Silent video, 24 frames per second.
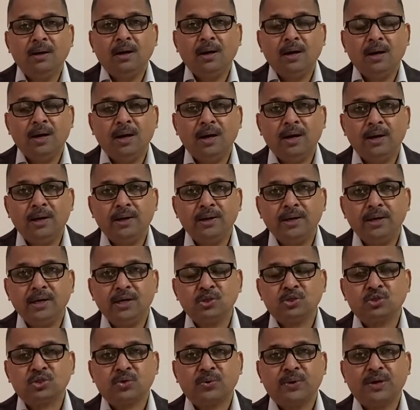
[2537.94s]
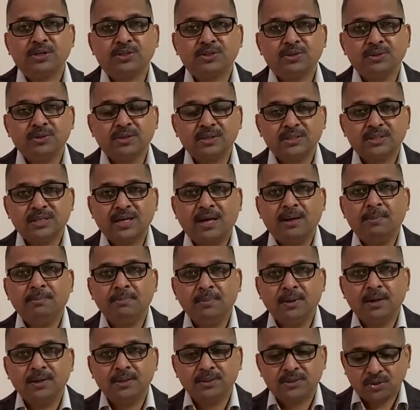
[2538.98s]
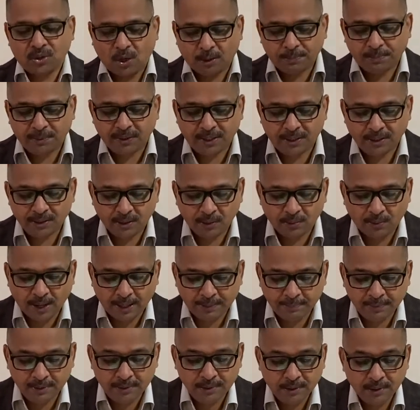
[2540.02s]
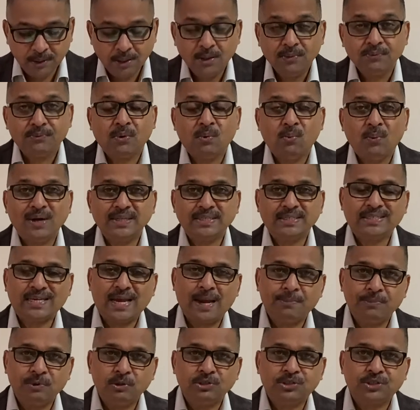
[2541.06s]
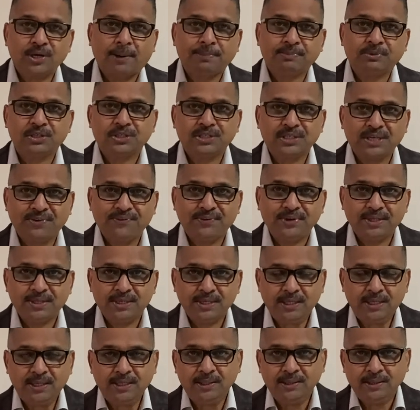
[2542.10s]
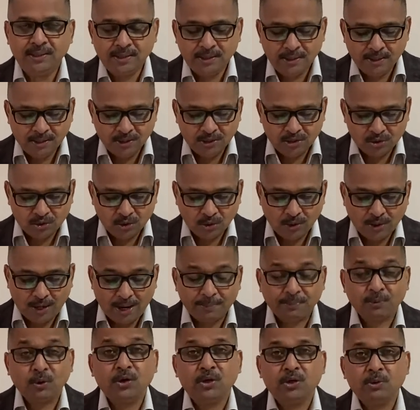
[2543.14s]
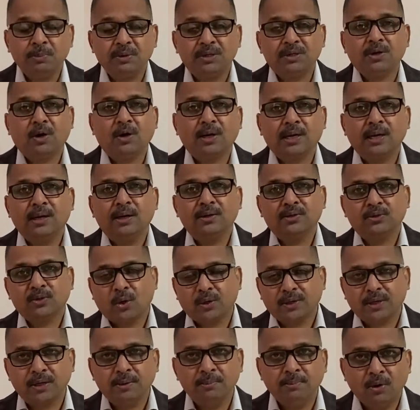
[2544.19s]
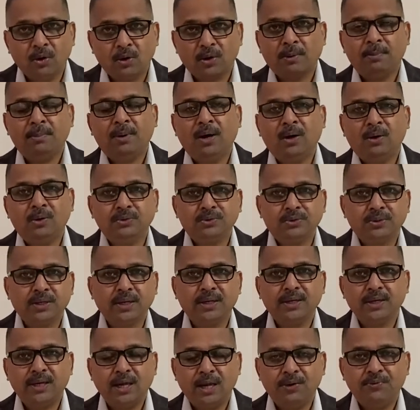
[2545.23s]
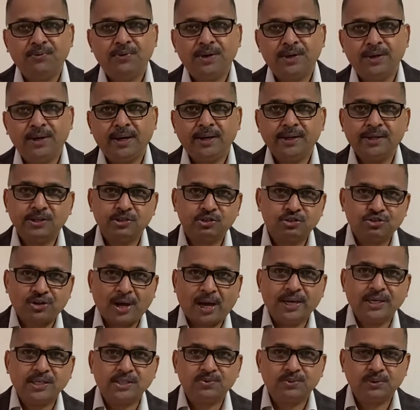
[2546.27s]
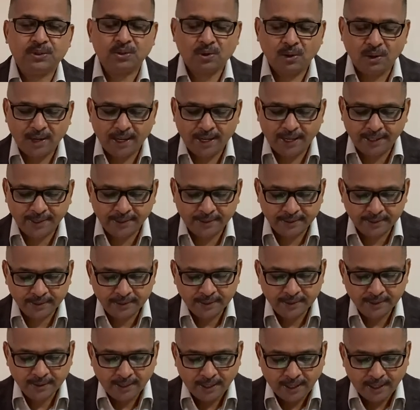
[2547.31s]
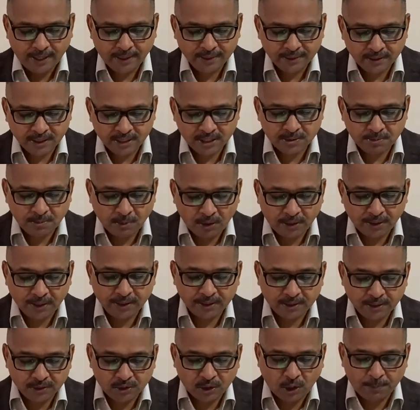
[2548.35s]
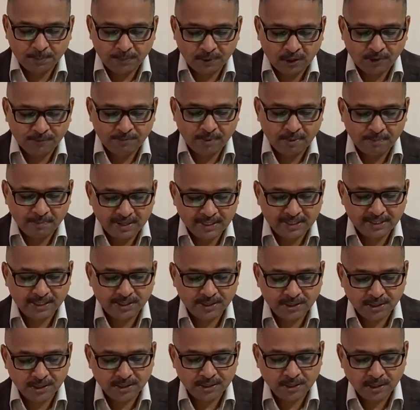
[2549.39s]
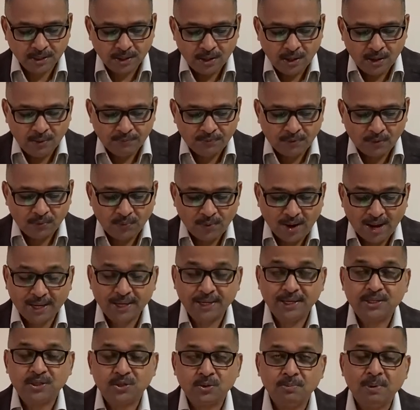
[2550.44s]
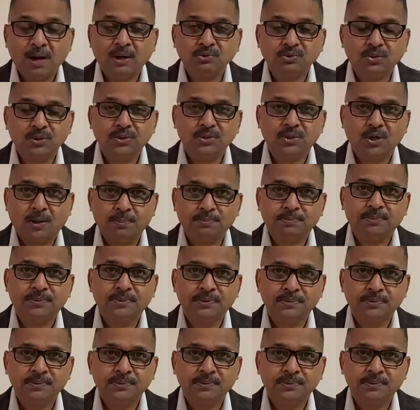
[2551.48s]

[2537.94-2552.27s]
uh, illustration, the same uh, topic in the Bible from 1 Samuel chapter 17. So I'm going to be talk, uh, talking more about King David and his challenge with Goliath. And this morning, the topic of my message is From Valley to Mountaintop.